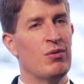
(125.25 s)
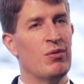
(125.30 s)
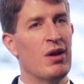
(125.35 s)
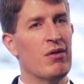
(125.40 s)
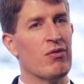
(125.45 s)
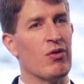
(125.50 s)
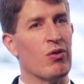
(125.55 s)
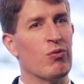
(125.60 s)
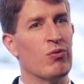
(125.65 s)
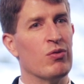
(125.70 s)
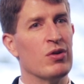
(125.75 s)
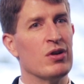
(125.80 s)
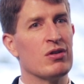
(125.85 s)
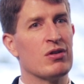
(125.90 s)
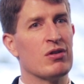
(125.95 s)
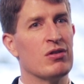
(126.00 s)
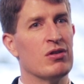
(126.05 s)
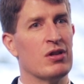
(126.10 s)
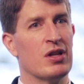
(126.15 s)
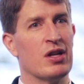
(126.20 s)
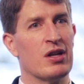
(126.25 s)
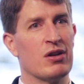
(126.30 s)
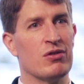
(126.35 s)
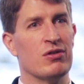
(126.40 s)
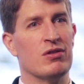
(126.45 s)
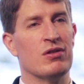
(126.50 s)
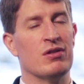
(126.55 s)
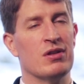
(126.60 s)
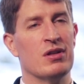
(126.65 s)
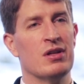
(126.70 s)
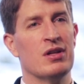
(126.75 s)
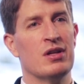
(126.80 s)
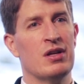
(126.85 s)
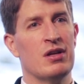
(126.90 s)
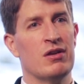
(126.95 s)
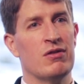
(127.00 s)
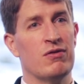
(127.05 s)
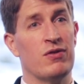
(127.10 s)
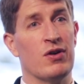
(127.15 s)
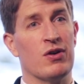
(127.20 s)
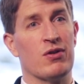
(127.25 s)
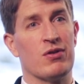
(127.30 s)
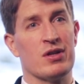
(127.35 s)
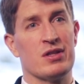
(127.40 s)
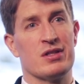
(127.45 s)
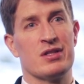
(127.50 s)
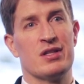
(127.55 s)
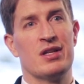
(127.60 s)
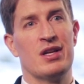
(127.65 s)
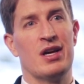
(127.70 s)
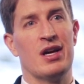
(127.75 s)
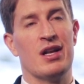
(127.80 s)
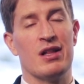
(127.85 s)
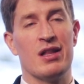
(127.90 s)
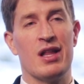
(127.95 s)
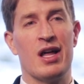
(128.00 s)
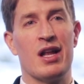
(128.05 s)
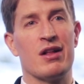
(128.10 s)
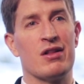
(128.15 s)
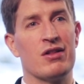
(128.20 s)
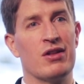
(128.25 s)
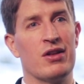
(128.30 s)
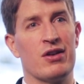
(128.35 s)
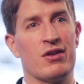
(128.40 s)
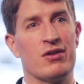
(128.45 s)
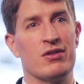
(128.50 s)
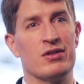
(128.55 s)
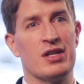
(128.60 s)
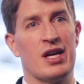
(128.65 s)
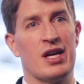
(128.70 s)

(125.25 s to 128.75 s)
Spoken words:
We have a real clinical focus and a lot of clinical